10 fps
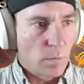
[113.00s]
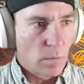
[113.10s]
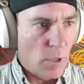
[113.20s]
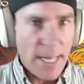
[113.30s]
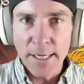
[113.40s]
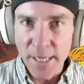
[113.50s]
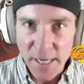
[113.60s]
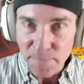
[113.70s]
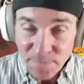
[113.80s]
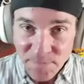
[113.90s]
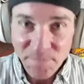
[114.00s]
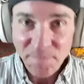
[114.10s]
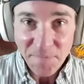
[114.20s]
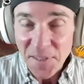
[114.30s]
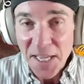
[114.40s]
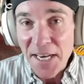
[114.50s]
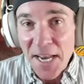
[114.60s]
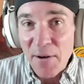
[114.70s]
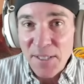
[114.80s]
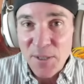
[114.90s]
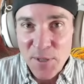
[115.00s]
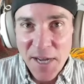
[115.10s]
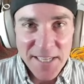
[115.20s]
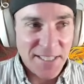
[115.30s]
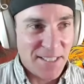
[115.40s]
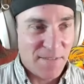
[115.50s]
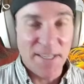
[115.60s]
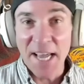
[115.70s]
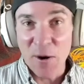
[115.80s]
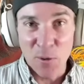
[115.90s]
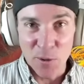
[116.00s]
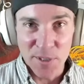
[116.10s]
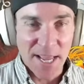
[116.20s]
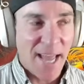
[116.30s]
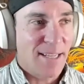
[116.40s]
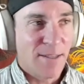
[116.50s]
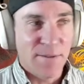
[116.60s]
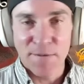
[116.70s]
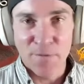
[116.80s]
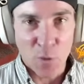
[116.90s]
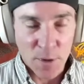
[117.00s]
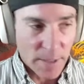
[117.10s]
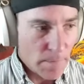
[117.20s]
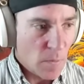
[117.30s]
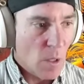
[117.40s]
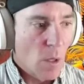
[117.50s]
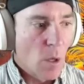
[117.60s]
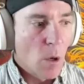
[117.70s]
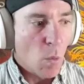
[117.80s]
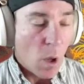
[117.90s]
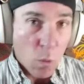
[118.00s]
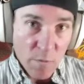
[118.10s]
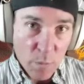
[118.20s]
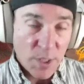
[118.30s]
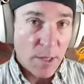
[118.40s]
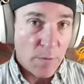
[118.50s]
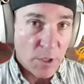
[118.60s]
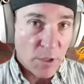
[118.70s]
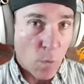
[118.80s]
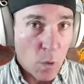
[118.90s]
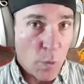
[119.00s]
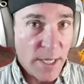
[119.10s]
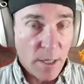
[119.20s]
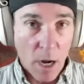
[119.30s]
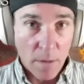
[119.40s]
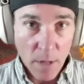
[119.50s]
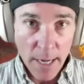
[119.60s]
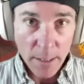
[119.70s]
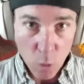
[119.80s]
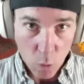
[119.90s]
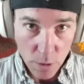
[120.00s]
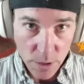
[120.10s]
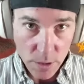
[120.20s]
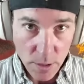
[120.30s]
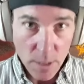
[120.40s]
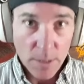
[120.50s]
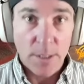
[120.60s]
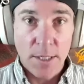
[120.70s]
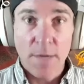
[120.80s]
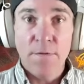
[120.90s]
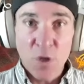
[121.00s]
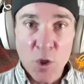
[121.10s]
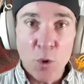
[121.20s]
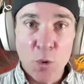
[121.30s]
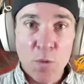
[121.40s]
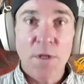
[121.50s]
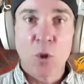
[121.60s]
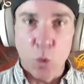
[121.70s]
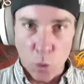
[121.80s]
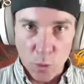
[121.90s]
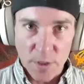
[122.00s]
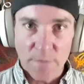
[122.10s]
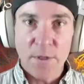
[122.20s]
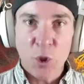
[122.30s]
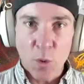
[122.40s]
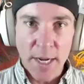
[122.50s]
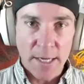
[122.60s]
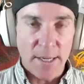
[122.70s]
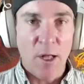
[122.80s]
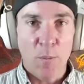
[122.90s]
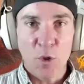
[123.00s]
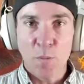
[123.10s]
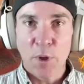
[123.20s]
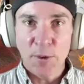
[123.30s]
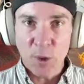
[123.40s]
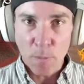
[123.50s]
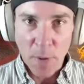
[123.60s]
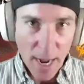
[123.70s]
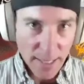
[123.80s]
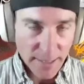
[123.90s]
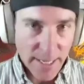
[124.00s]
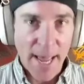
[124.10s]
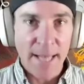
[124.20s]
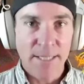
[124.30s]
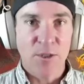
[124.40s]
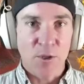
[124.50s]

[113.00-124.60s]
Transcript: lending. And now he's doing Gnostic TV. How cool is that? He lives in Florida. Well, we put together this 4-week online course to give you the tools of the trade to help you build your podcast, your